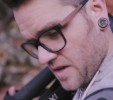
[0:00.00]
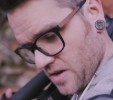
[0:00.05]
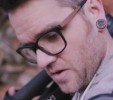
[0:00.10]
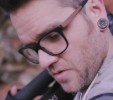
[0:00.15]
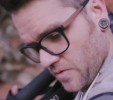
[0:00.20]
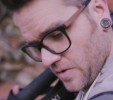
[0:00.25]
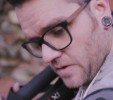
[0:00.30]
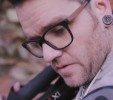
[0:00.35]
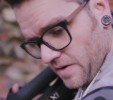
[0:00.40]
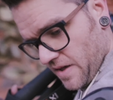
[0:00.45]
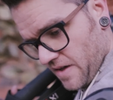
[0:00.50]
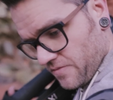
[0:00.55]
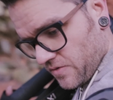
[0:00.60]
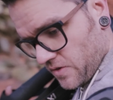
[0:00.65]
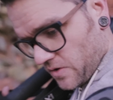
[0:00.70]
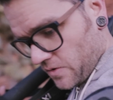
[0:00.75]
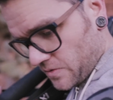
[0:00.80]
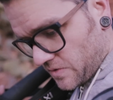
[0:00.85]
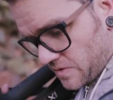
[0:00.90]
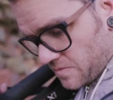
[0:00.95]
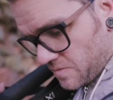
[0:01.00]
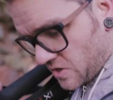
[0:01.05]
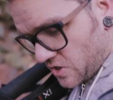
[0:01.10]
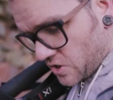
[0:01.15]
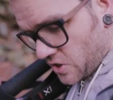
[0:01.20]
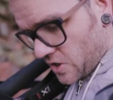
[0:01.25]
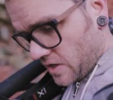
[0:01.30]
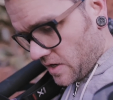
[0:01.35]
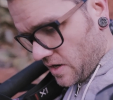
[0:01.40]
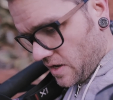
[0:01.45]
we don't have those in
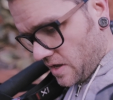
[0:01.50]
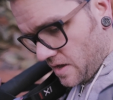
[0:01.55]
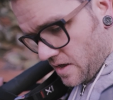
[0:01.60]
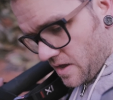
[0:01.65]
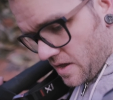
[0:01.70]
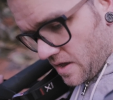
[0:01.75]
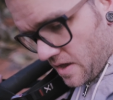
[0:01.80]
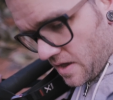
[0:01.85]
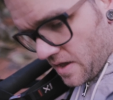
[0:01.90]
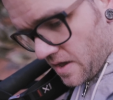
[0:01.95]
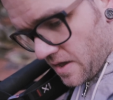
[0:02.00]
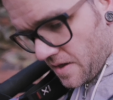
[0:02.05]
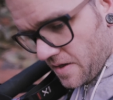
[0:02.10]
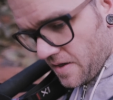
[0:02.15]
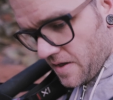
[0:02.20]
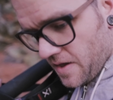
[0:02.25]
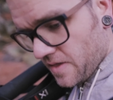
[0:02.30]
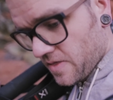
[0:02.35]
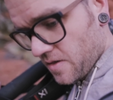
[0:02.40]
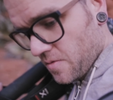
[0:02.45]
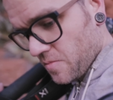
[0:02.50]
Michigan, and they're